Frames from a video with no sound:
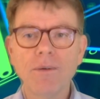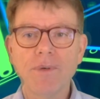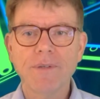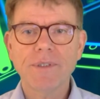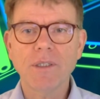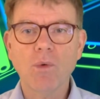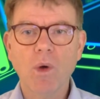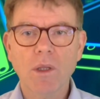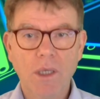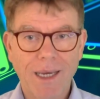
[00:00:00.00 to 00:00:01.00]
We have seen
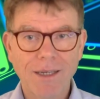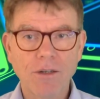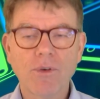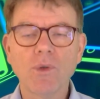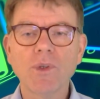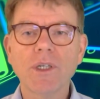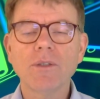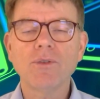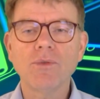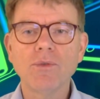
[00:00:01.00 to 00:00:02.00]
what kind of
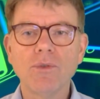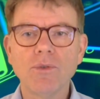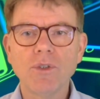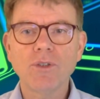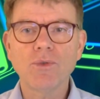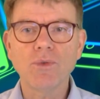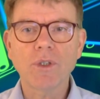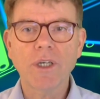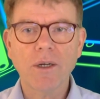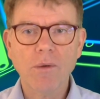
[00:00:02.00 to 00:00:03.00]
content you need to
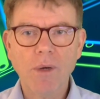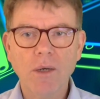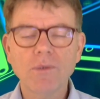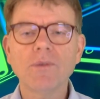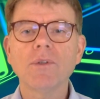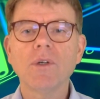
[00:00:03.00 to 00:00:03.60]
care about,